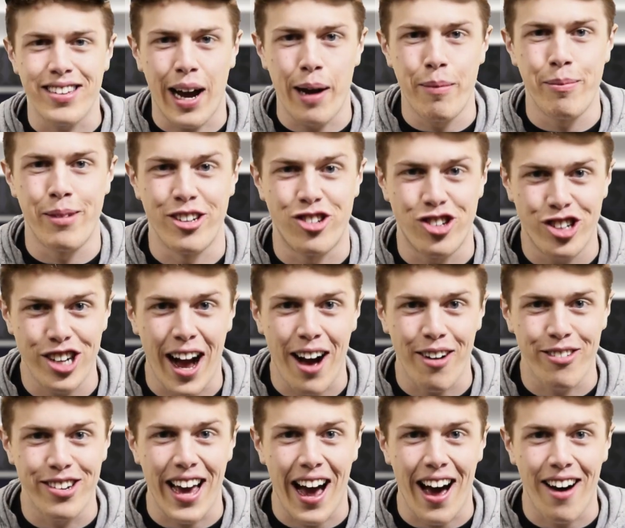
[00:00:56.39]
time to
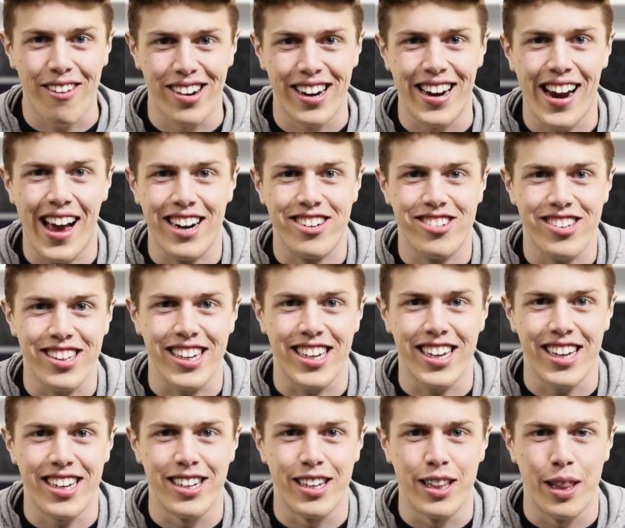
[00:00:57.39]
chow down and actually
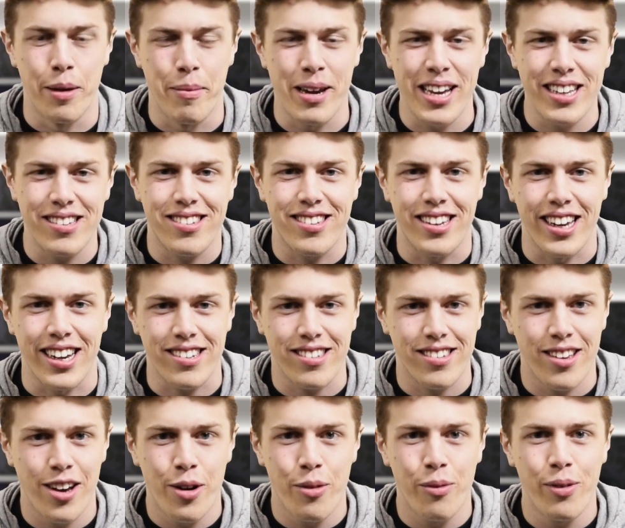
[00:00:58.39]
get into the meat
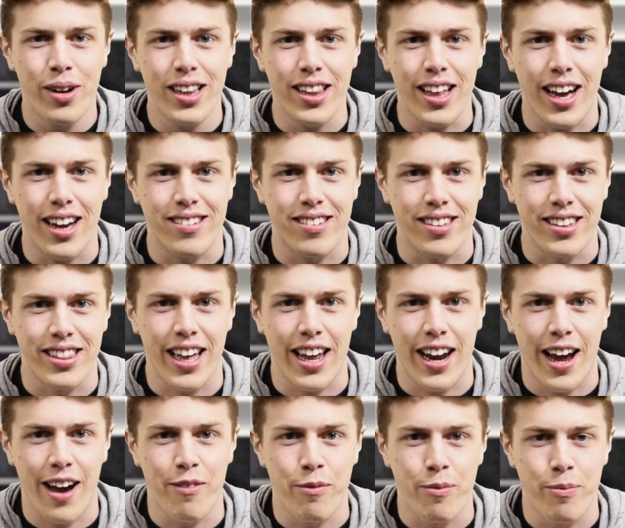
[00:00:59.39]
sticks, realizing that
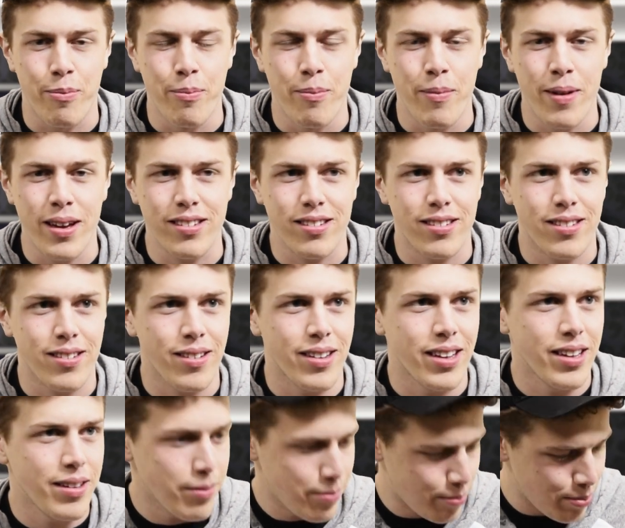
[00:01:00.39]
I've
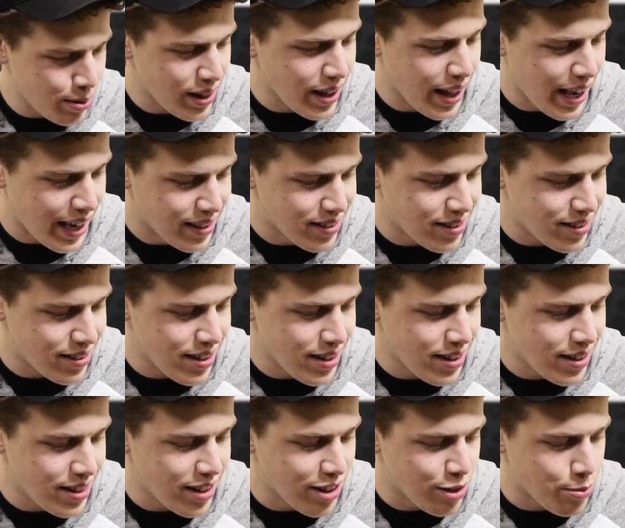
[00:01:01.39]
misplaced
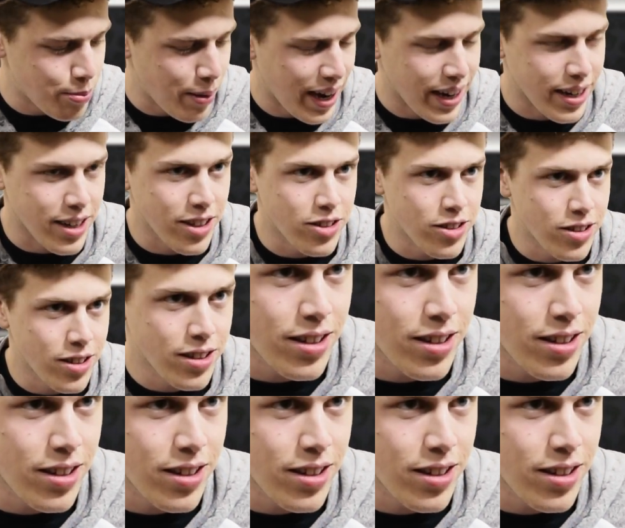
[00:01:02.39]
this package.